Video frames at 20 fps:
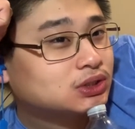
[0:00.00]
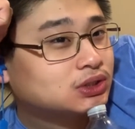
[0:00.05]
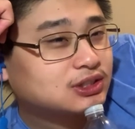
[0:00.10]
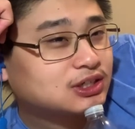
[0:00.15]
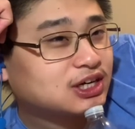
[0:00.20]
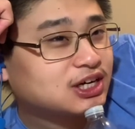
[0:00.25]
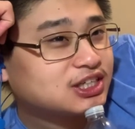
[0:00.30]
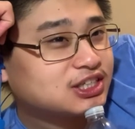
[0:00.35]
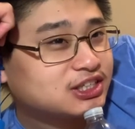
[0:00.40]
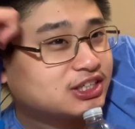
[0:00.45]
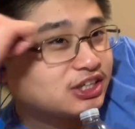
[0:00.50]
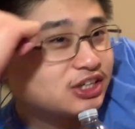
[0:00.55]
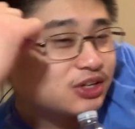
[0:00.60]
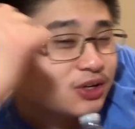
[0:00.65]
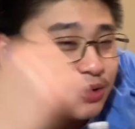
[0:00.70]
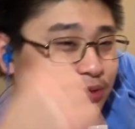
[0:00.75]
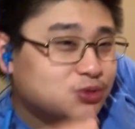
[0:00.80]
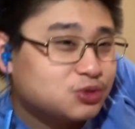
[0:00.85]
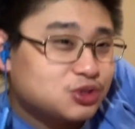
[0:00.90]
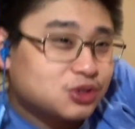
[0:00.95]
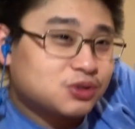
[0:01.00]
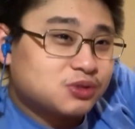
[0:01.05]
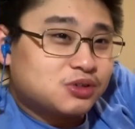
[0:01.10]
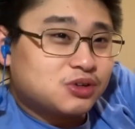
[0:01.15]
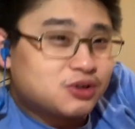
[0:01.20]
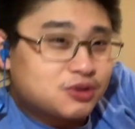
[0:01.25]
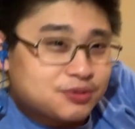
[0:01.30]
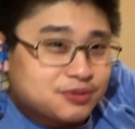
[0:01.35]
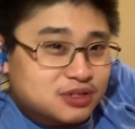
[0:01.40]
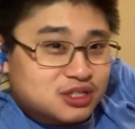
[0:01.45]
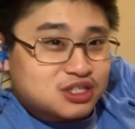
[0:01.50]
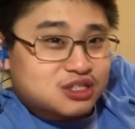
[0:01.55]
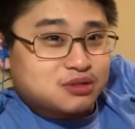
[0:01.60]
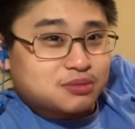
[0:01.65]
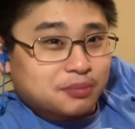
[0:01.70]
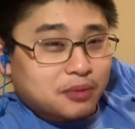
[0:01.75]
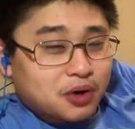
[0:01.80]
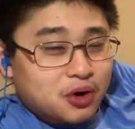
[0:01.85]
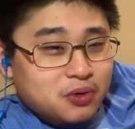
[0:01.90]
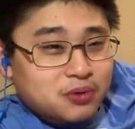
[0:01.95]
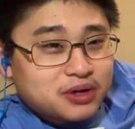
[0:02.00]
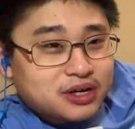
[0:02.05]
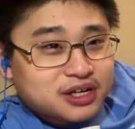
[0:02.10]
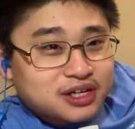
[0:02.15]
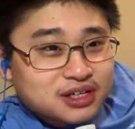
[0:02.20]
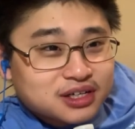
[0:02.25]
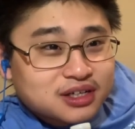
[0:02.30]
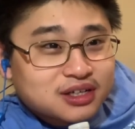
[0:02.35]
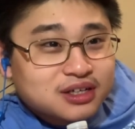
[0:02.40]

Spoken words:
I didn't know Jotaro was smoking.